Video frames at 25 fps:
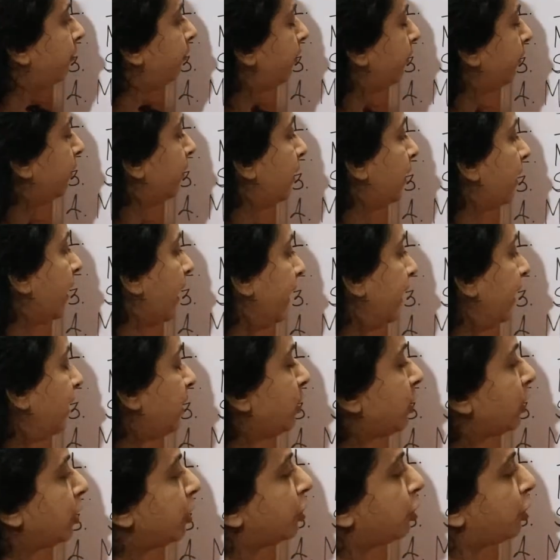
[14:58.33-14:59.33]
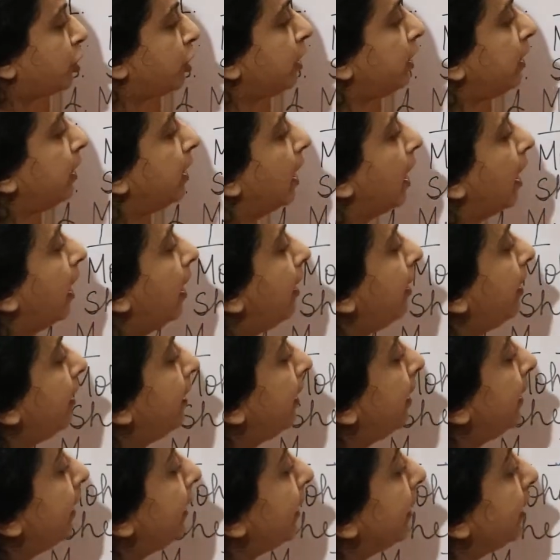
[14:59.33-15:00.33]
we will write Sheena
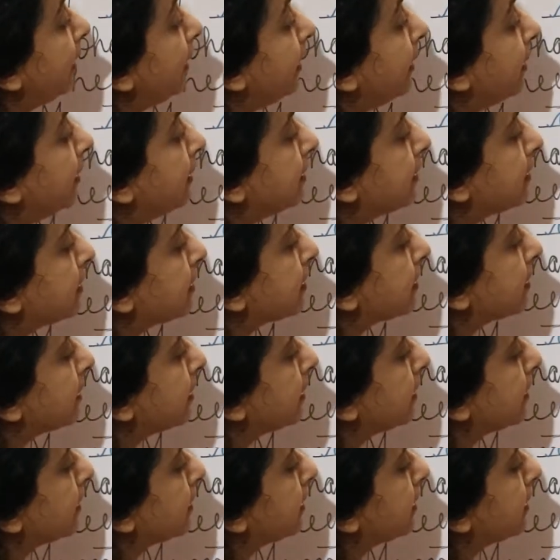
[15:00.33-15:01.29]
is